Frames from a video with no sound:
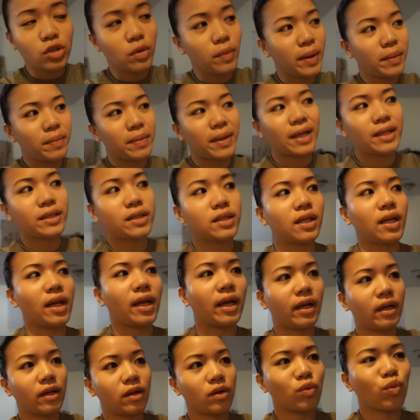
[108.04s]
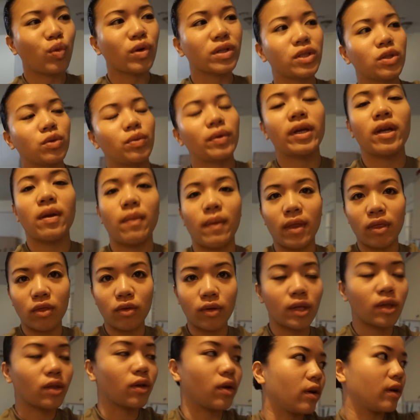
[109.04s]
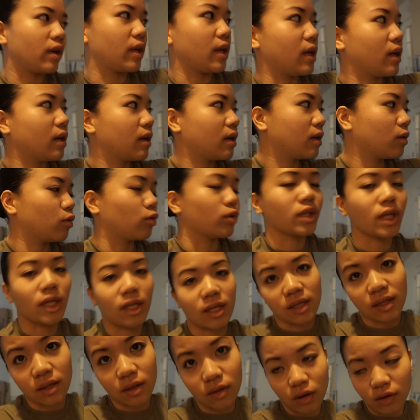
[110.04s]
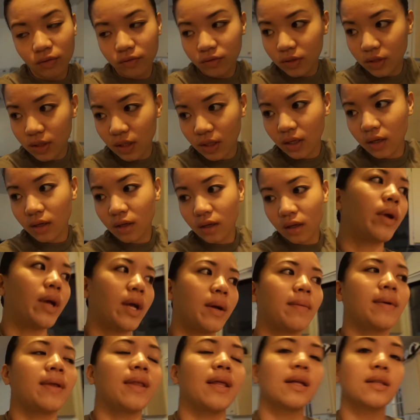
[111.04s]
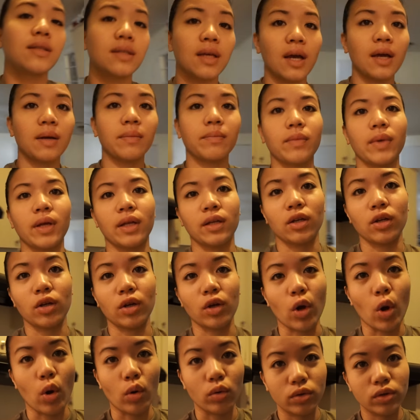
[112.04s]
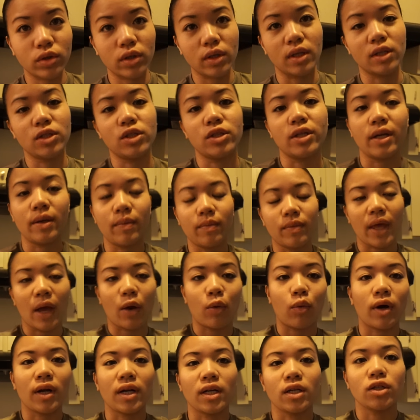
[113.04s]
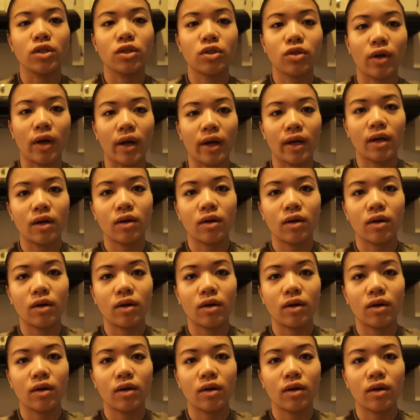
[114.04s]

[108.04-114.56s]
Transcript: My plan today was to wake up at 3:30, which I did, obviously. Wake up at that time and go to the gym that I wanted to try